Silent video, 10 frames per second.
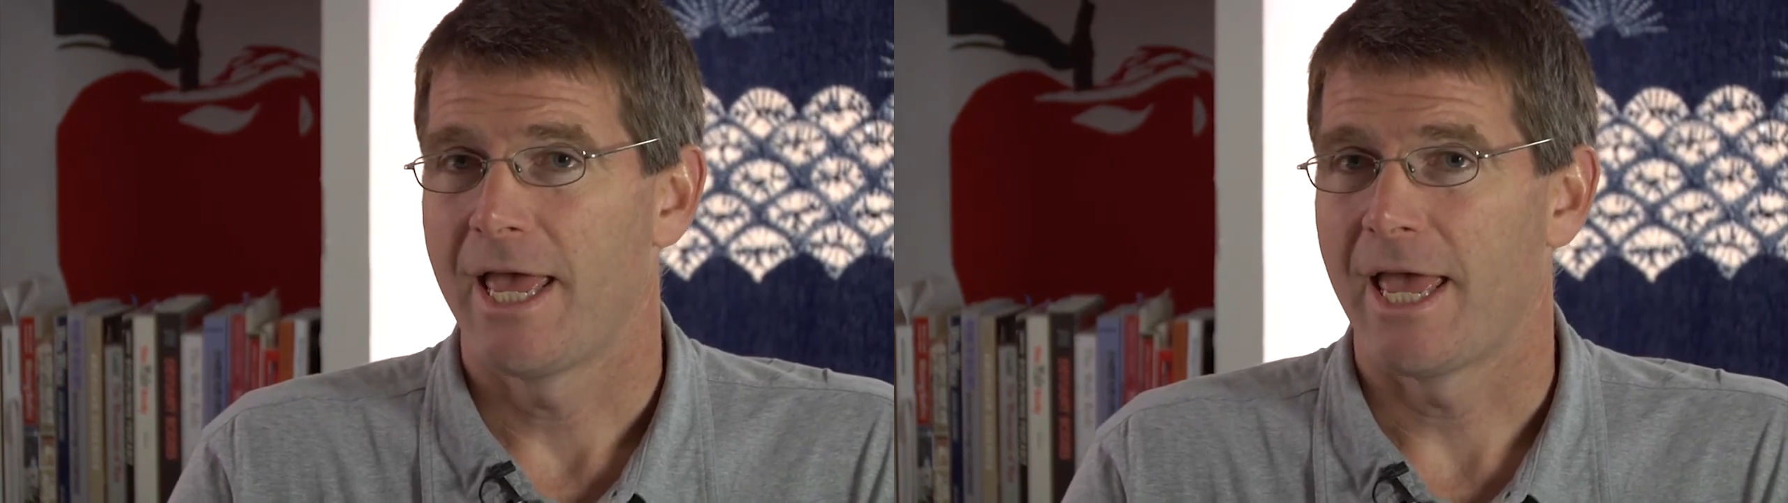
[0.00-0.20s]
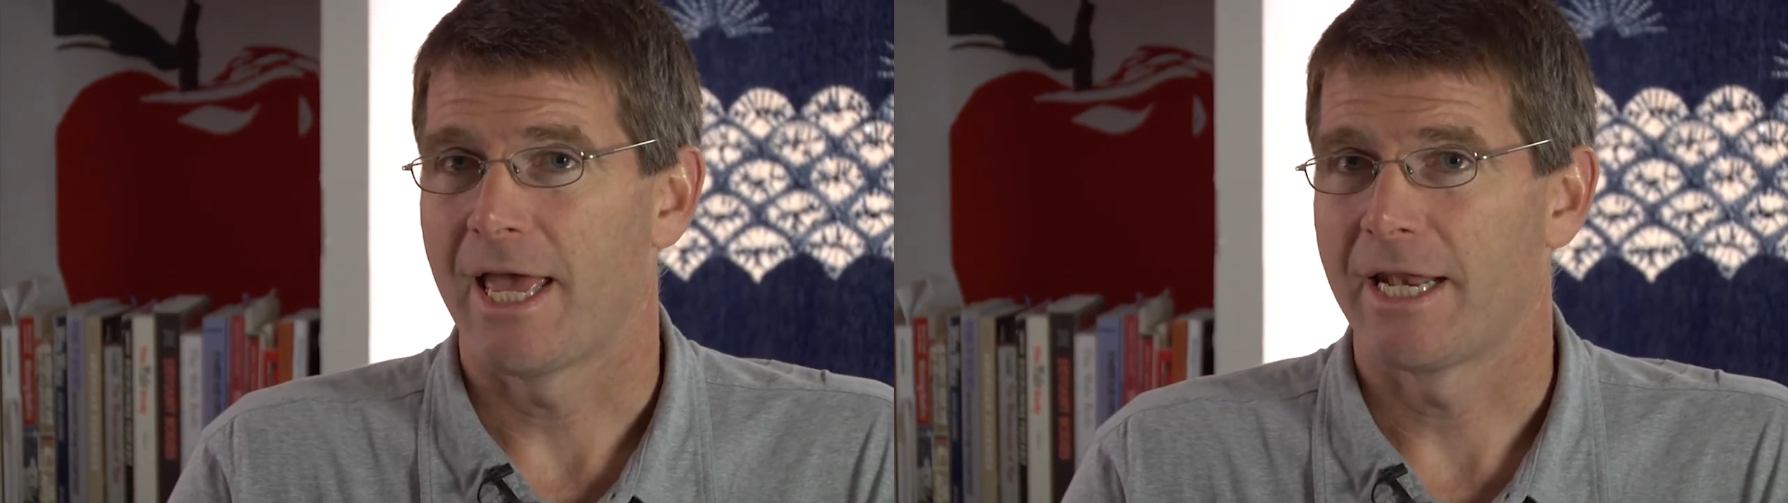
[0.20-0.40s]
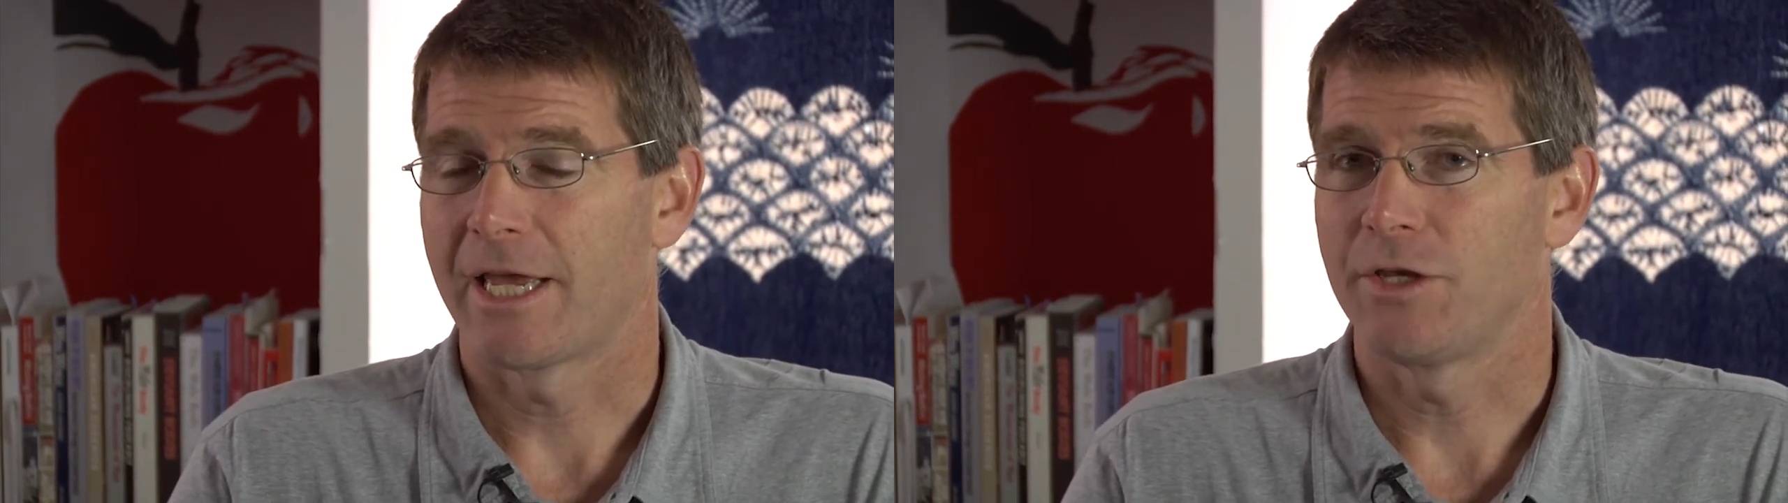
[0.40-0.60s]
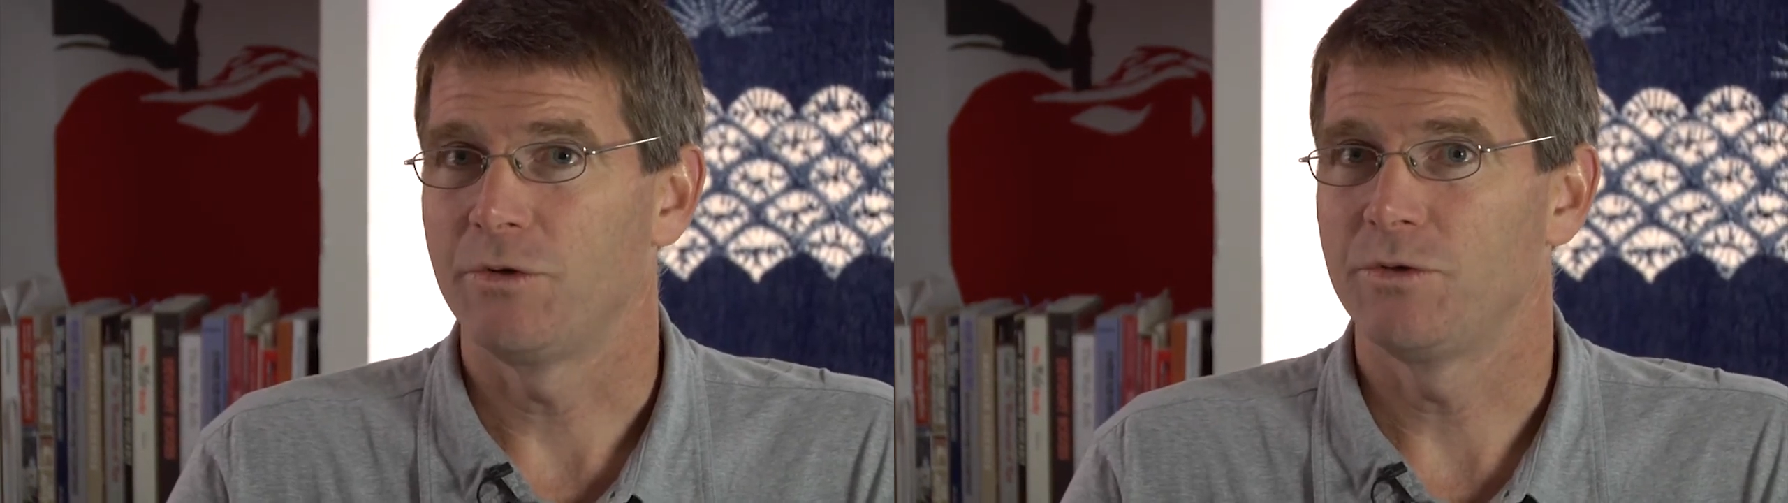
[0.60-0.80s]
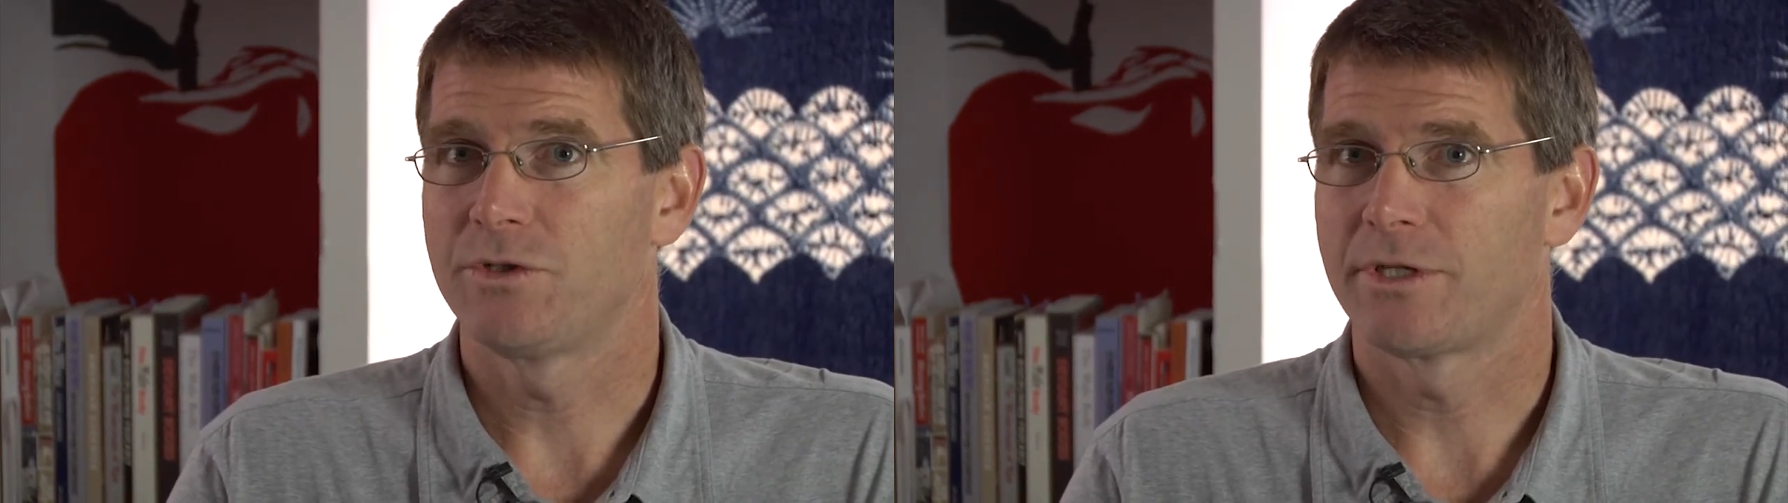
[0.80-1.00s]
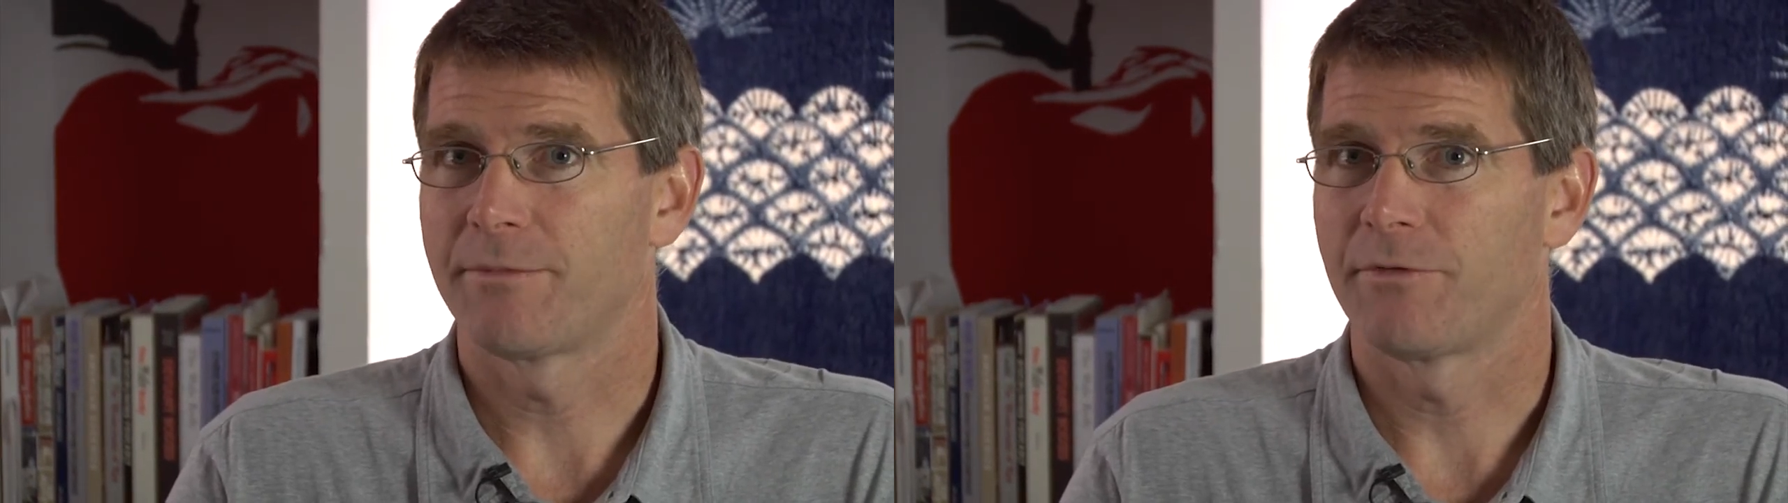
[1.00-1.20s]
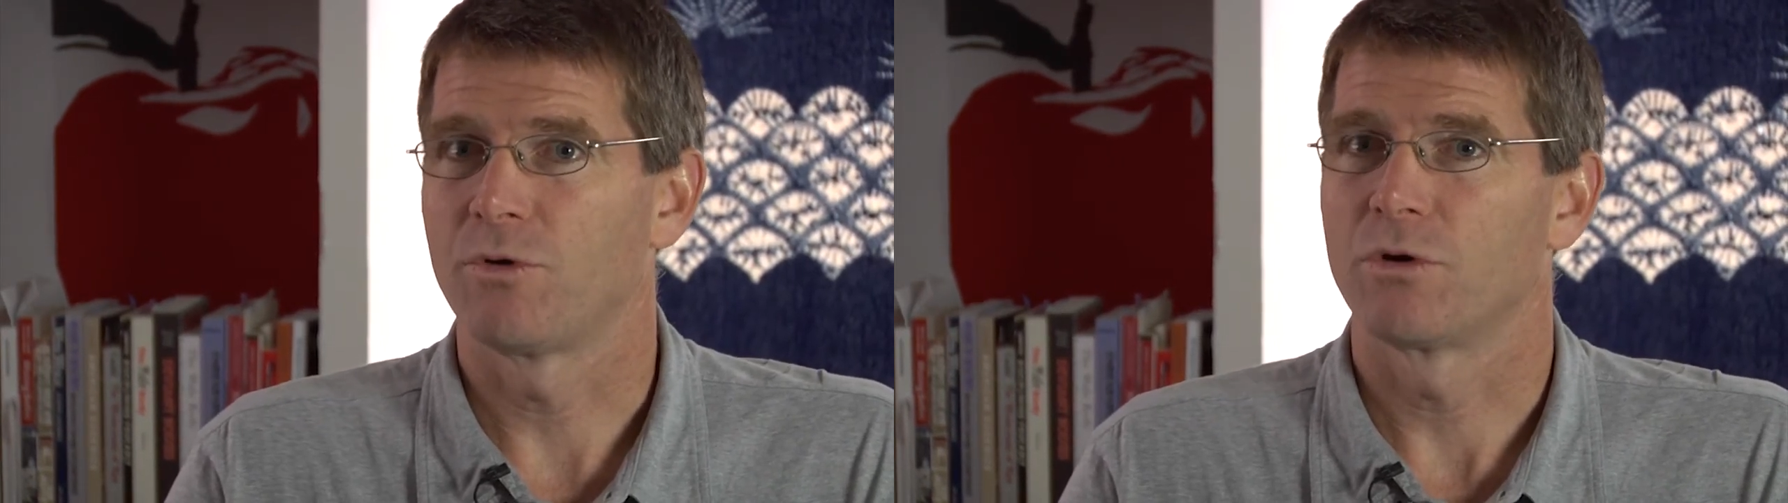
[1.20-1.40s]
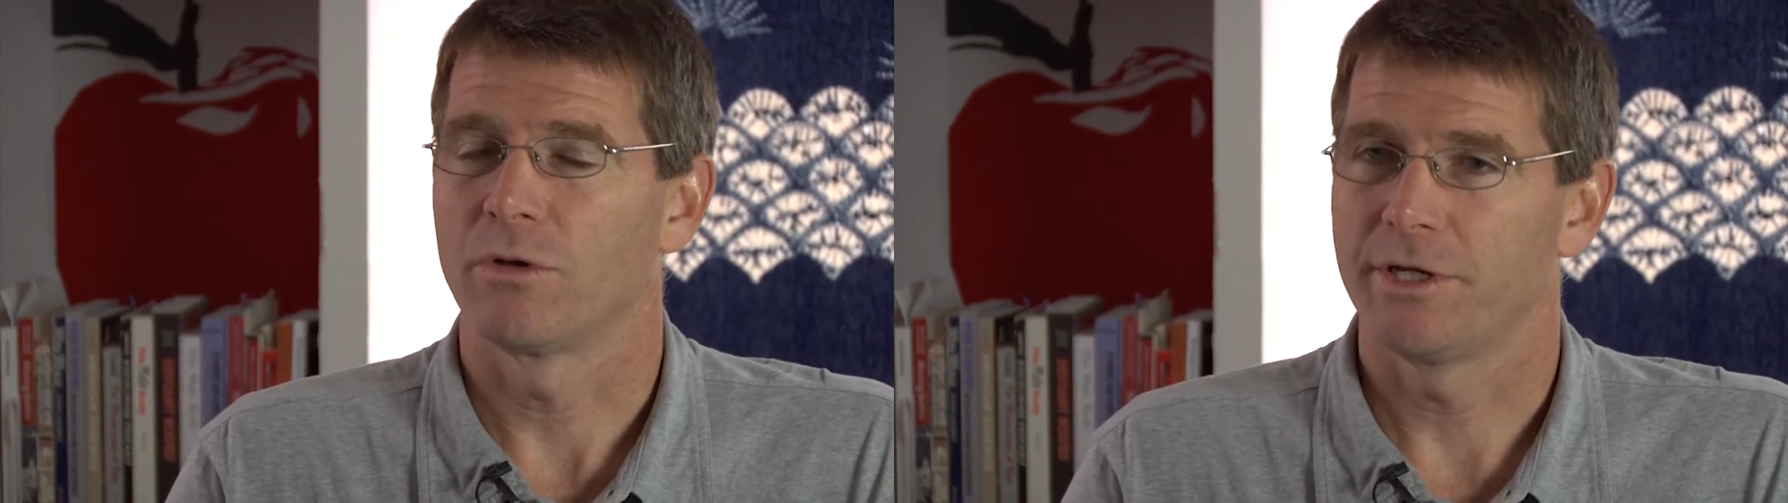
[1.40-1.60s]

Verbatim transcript: And I use some of the oral